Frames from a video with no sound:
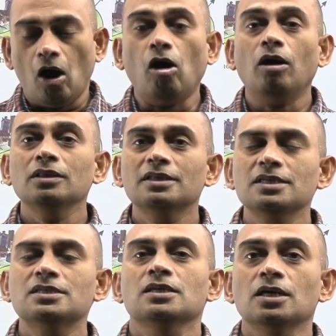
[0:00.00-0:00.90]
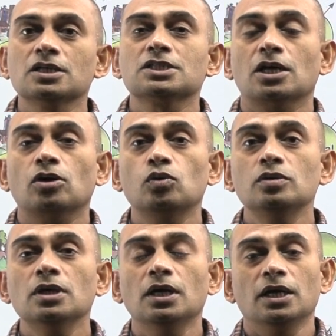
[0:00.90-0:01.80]
All these
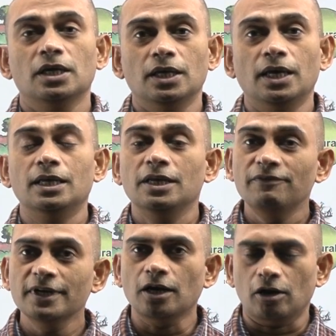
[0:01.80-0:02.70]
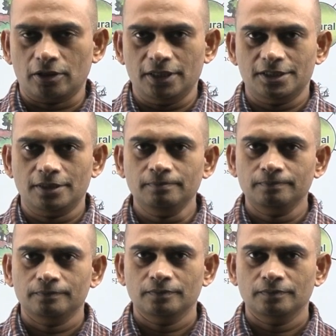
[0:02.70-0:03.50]
surround a living organism.